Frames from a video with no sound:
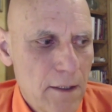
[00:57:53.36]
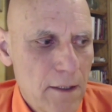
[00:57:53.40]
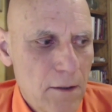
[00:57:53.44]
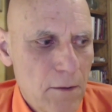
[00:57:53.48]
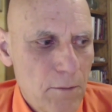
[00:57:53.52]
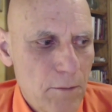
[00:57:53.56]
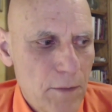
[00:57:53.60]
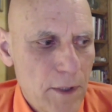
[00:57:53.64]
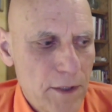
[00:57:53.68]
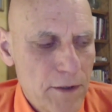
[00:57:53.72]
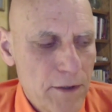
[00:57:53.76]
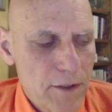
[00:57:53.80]

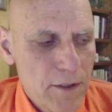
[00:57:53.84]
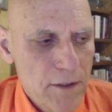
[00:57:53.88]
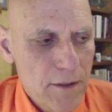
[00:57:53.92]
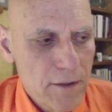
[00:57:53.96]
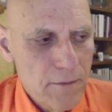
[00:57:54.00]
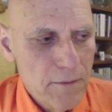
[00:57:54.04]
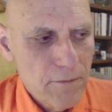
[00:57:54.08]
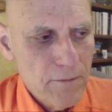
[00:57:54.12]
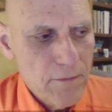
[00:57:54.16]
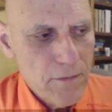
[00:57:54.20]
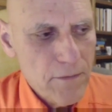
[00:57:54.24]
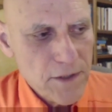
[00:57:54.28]
But
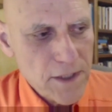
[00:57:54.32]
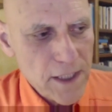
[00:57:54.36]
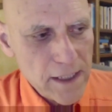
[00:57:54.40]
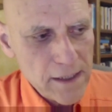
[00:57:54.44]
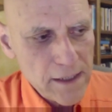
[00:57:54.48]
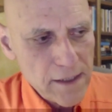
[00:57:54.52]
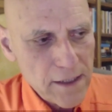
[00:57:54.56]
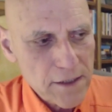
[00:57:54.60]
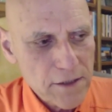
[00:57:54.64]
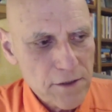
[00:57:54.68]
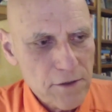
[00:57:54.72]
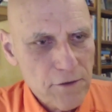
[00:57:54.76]
the
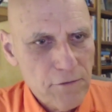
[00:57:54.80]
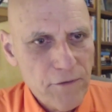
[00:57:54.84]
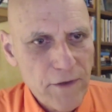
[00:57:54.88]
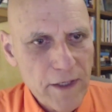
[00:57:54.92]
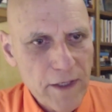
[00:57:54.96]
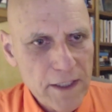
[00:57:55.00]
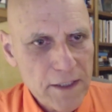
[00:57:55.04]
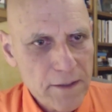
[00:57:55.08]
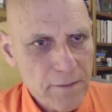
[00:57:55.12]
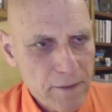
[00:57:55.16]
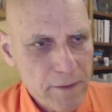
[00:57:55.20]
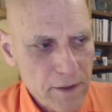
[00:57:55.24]
psychological
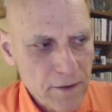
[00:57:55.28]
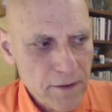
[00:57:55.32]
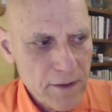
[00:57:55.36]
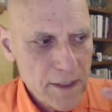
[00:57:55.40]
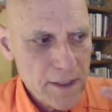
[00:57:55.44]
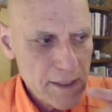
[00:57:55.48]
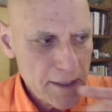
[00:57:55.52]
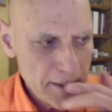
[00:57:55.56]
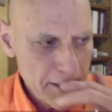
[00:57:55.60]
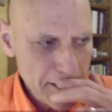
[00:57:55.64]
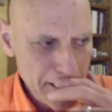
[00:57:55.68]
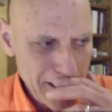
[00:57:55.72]

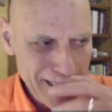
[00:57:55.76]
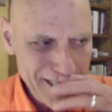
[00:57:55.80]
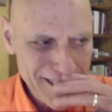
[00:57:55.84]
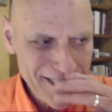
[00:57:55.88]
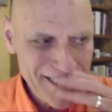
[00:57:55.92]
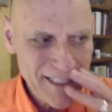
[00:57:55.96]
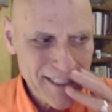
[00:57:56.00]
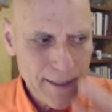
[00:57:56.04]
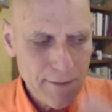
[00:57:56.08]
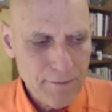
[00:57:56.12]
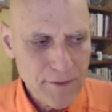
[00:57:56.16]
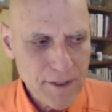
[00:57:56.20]
flexibility
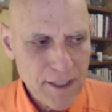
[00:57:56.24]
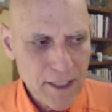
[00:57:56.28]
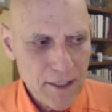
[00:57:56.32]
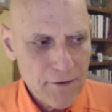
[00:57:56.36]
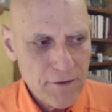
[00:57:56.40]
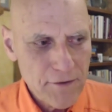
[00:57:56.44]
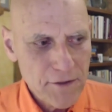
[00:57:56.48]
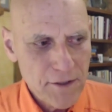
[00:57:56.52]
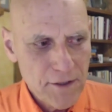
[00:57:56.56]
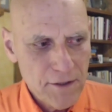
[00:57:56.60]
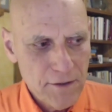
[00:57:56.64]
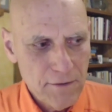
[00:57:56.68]
concept
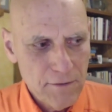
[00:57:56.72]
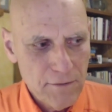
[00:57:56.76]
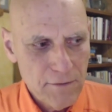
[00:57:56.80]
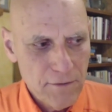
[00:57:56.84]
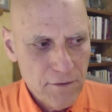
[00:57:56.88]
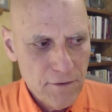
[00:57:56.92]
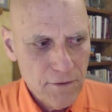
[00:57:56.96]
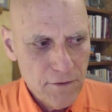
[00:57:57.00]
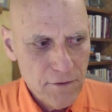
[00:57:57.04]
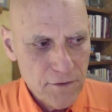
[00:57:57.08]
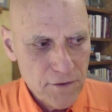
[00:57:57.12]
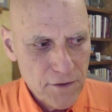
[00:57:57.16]
tells you
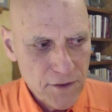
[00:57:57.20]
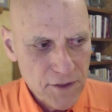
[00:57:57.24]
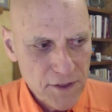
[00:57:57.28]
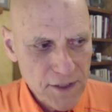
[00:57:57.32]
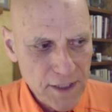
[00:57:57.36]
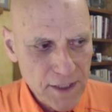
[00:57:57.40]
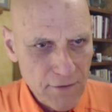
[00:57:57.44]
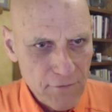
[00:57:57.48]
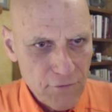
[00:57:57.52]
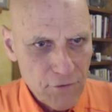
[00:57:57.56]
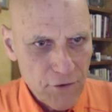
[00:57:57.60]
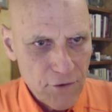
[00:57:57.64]
there's
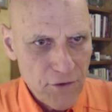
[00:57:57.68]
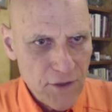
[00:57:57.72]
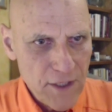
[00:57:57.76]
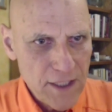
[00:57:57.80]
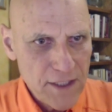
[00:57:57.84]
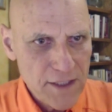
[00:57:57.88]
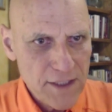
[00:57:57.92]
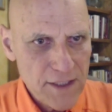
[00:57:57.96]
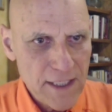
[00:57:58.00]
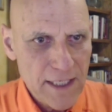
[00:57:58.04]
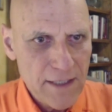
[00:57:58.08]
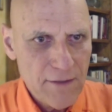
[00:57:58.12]
several
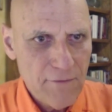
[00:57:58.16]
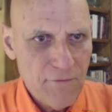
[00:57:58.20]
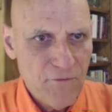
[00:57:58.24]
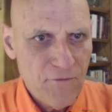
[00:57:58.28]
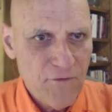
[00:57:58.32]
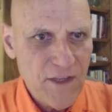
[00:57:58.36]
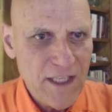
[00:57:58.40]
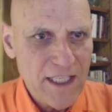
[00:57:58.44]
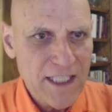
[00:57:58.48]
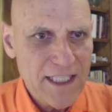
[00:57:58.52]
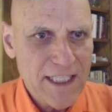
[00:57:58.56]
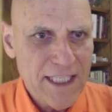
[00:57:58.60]
things that
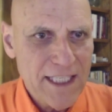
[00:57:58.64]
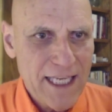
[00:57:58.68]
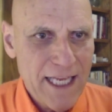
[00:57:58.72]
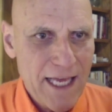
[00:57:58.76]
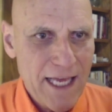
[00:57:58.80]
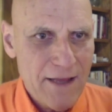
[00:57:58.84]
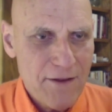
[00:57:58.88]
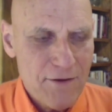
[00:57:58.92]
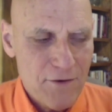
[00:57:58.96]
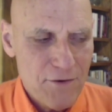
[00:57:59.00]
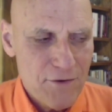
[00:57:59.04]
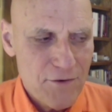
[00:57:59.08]
fit
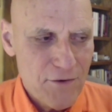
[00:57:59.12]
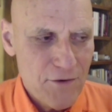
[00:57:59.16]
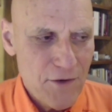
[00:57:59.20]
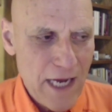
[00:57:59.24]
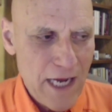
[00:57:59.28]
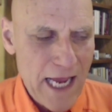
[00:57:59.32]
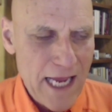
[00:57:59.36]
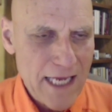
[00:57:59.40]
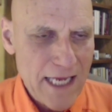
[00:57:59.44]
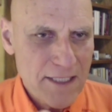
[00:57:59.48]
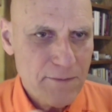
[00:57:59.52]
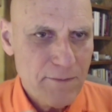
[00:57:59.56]
together. They're
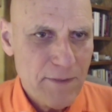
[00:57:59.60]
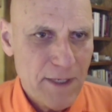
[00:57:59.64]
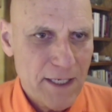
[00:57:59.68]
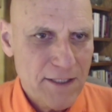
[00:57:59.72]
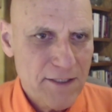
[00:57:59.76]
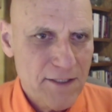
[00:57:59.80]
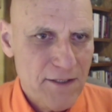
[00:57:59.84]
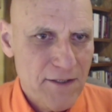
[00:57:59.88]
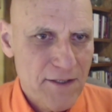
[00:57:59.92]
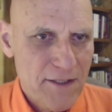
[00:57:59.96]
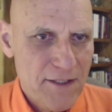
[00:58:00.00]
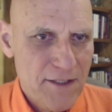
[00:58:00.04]

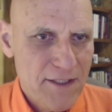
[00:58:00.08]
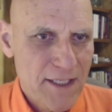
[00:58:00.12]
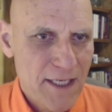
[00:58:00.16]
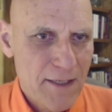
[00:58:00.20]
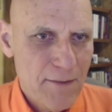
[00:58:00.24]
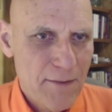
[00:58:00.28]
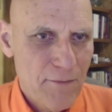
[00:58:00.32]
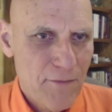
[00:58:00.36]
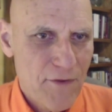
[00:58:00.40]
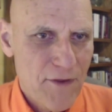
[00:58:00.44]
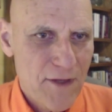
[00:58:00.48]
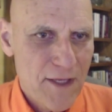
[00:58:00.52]
aspects of the
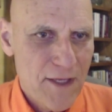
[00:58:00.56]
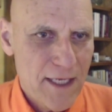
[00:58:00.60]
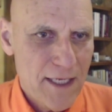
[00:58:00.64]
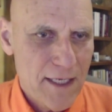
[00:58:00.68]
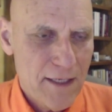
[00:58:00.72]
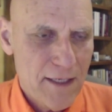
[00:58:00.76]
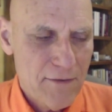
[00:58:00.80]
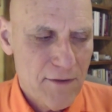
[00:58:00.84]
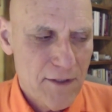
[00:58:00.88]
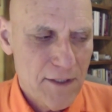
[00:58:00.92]
same thing.